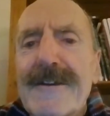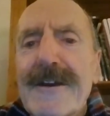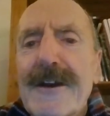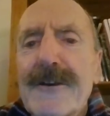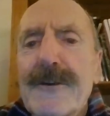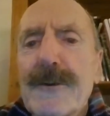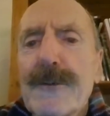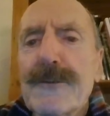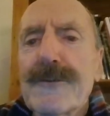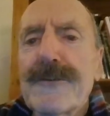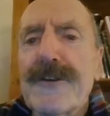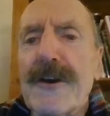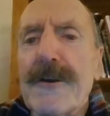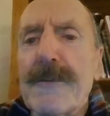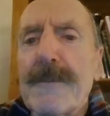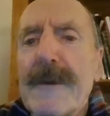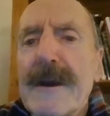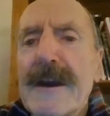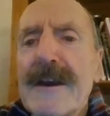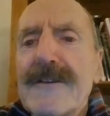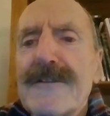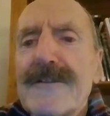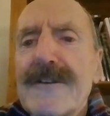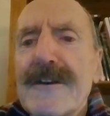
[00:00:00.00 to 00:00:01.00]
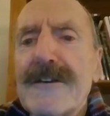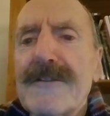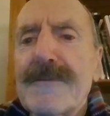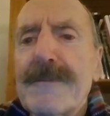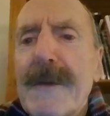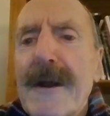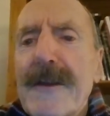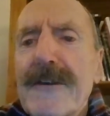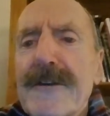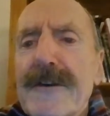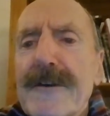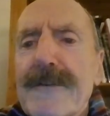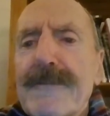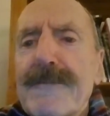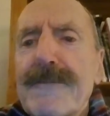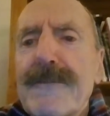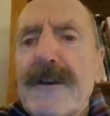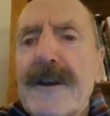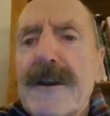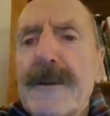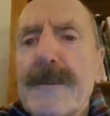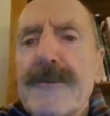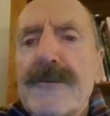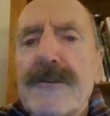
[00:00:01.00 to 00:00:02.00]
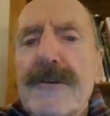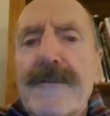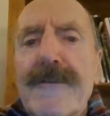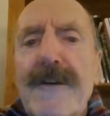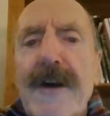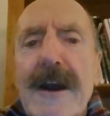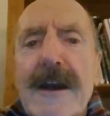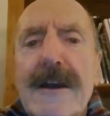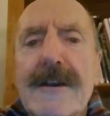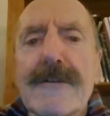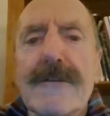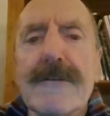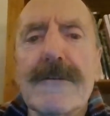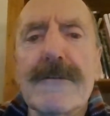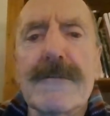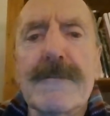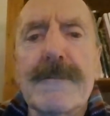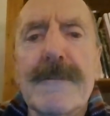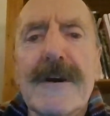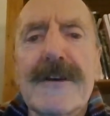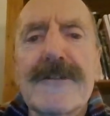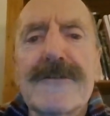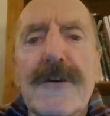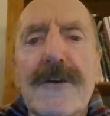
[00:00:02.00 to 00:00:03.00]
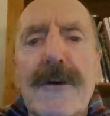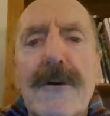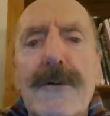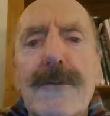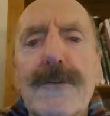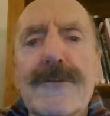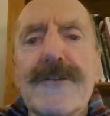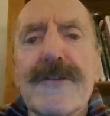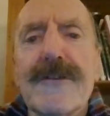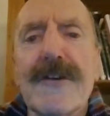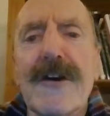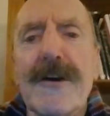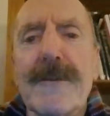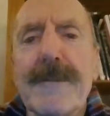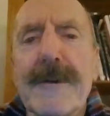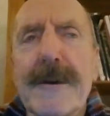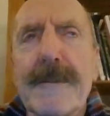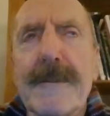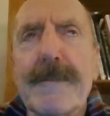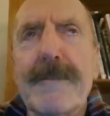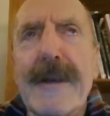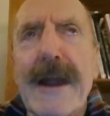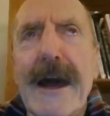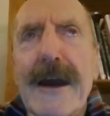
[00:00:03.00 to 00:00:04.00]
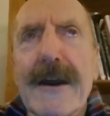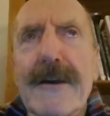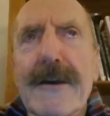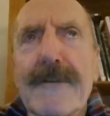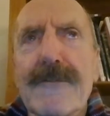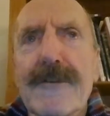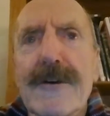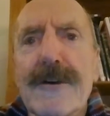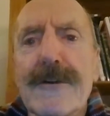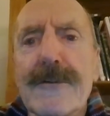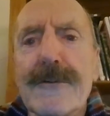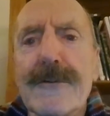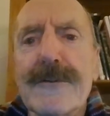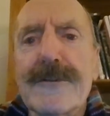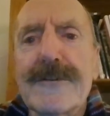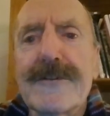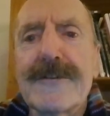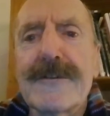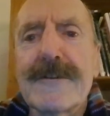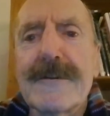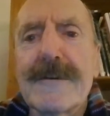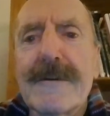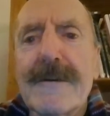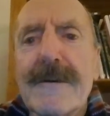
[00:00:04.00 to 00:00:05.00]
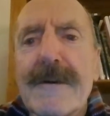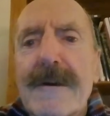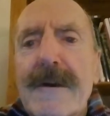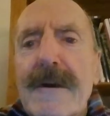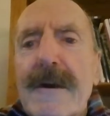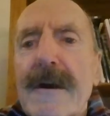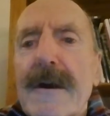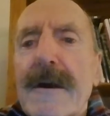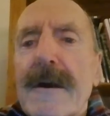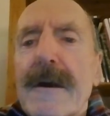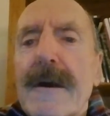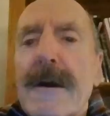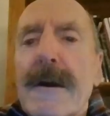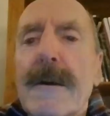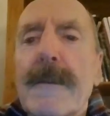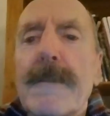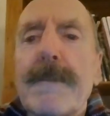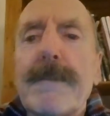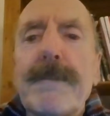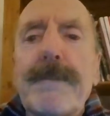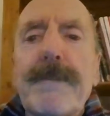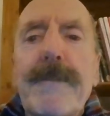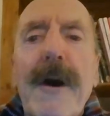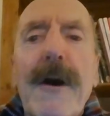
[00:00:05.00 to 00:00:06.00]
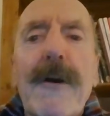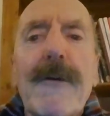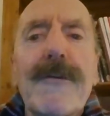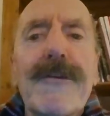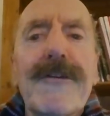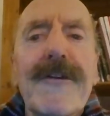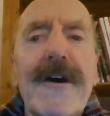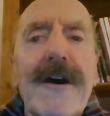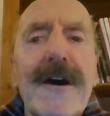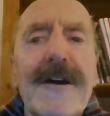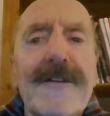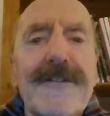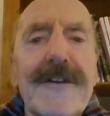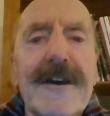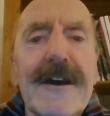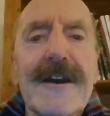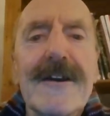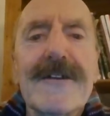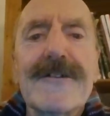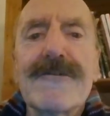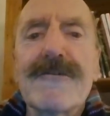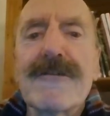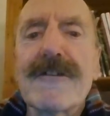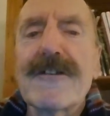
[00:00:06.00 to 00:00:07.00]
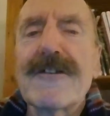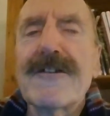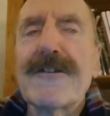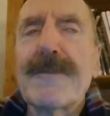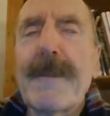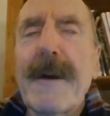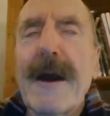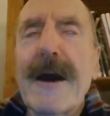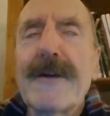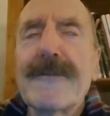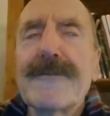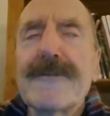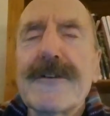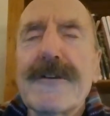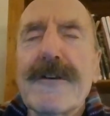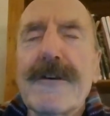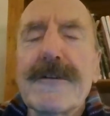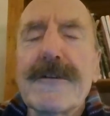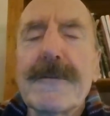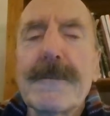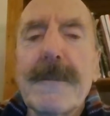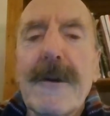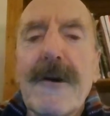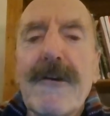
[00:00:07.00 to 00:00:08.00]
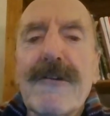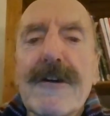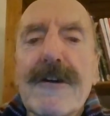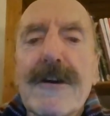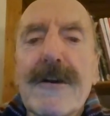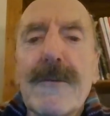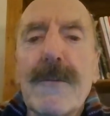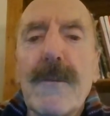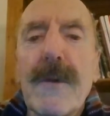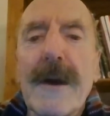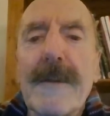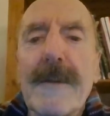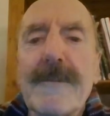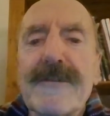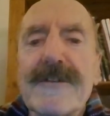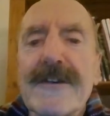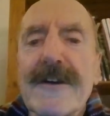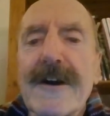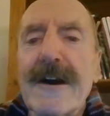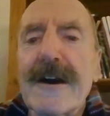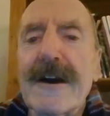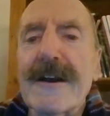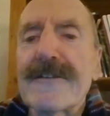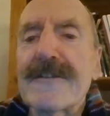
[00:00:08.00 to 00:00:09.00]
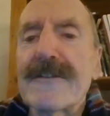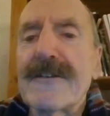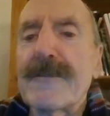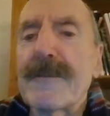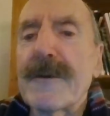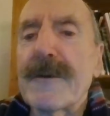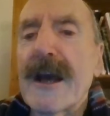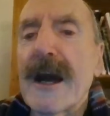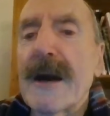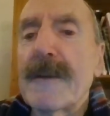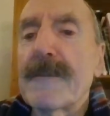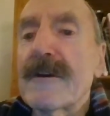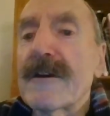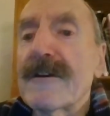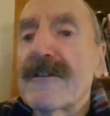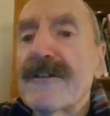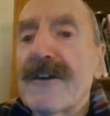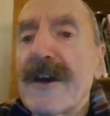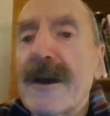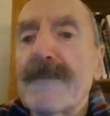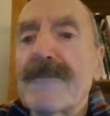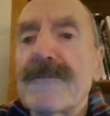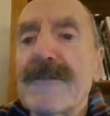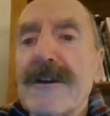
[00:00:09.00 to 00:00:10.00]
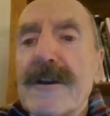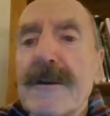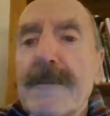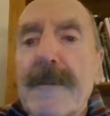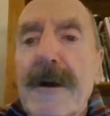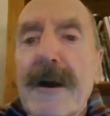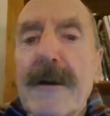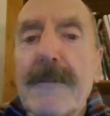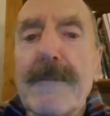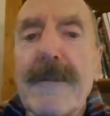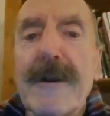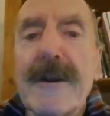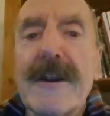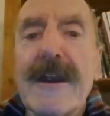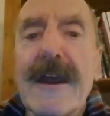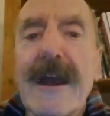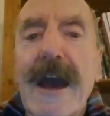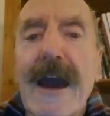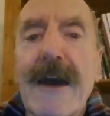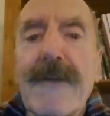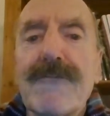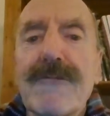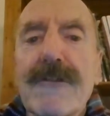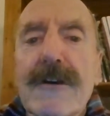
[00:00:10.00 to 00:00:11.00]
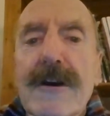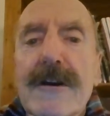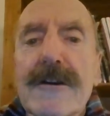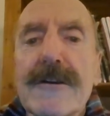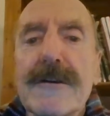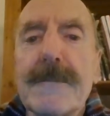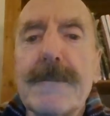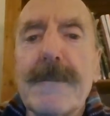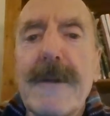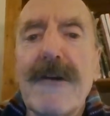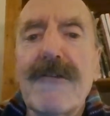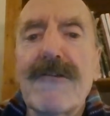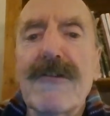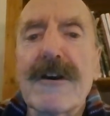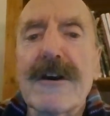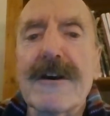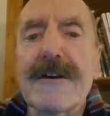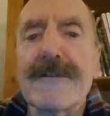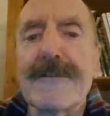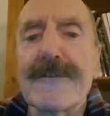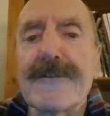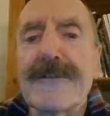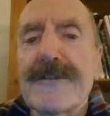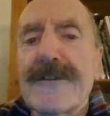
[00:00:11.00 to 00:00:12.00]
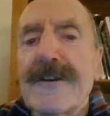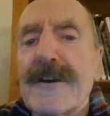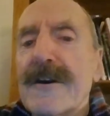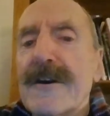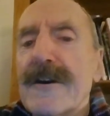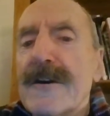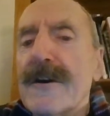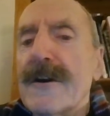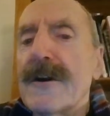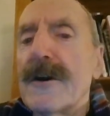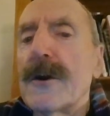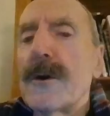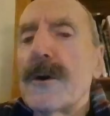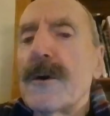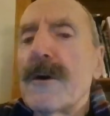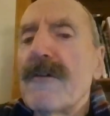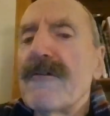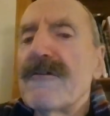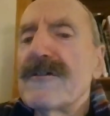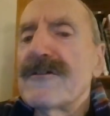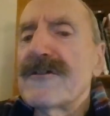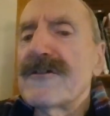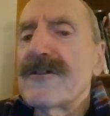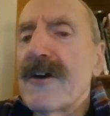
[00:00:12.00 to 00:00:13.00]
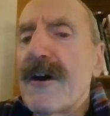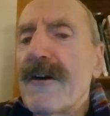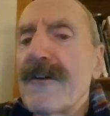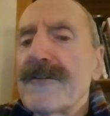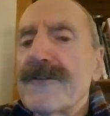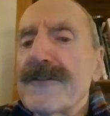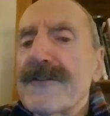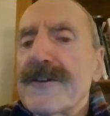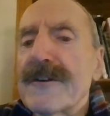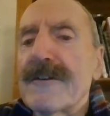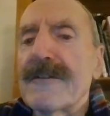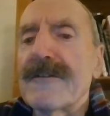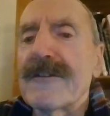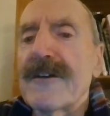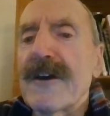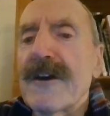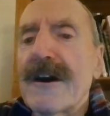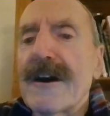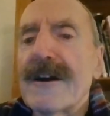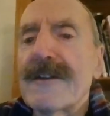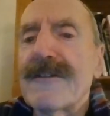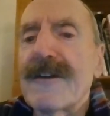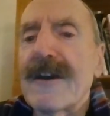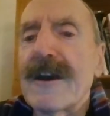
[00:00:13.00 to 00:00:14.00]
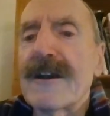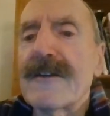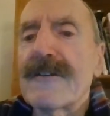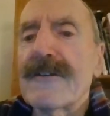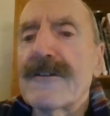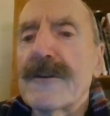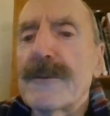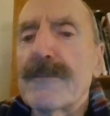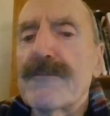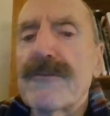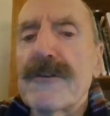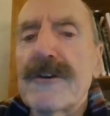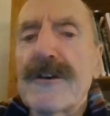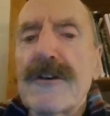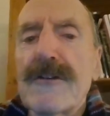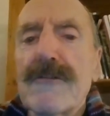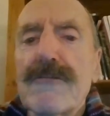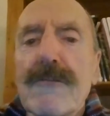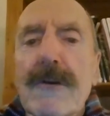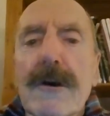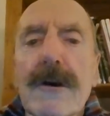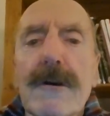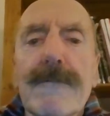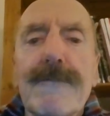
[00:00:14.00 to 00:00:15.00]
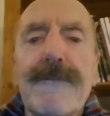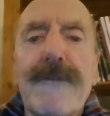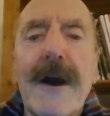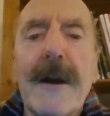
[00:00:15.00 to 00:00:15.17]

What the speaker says: That also means that his mother, Philippa of Hainault, must also have been black, of course. Both ideas were expounded on American websites and have become accepted among many African Americans who are enchanted at the idea that the British royal